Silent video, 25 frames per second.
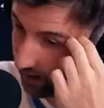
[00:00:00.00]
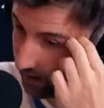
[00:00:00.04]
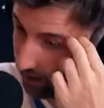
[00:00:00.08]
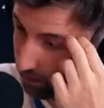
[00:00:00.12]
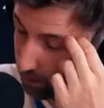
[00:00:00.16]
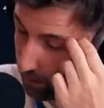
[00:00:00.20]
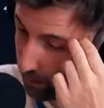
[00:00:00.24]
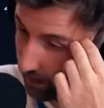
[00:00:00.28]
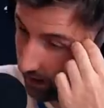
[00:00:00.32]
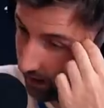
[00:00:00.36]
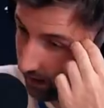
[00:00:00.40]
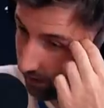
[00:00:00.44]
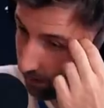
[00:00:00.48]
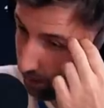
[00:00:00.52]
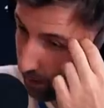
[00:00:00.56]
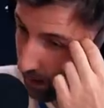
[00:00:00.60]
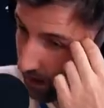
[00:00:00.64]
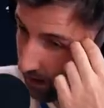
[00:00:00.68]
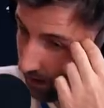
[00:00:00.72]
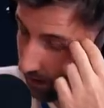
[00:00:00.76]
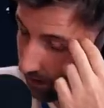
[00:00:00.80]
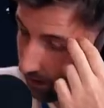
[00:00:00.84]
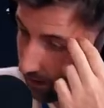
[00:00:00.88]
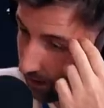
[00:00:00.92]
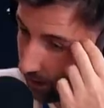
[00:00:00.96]
that, but they have
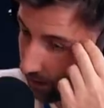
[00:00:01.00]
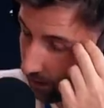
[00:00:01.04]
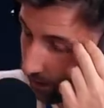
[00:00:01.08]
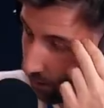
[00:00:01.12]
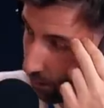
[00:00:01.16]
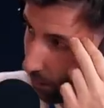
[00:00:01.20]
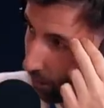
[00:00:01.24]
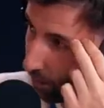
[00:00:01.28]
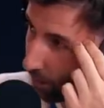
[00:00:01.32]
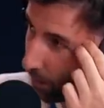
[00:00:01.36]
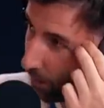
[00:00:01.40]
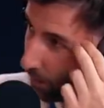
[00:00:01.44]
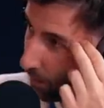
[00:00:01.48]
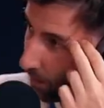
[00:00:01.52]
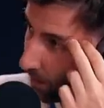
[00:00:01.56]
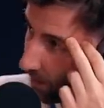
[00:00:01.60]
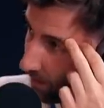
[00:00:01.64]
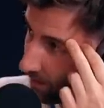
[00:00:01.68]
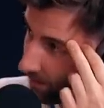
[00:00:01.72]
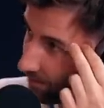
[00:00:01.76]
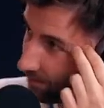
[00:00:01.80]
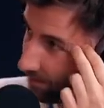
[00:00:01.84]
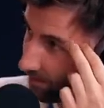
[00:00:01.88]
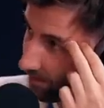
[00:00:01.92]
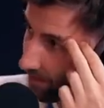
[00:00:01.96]
basically called him up at,
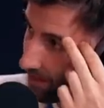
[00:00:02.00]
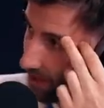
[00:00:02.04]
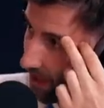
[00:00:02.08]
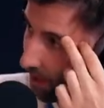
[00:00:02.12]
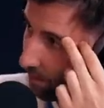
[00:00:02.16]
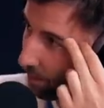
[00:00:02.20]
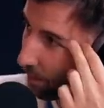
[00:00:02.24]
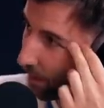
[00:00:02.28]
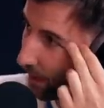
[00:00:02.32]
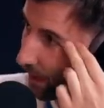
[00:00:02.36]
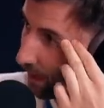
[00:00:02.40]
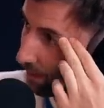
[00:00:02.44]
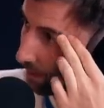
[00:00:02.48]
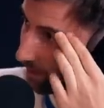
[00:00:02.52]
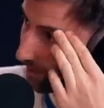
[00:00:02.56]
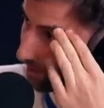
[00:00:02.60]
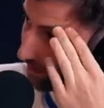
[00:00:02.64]
what, 10 p.m.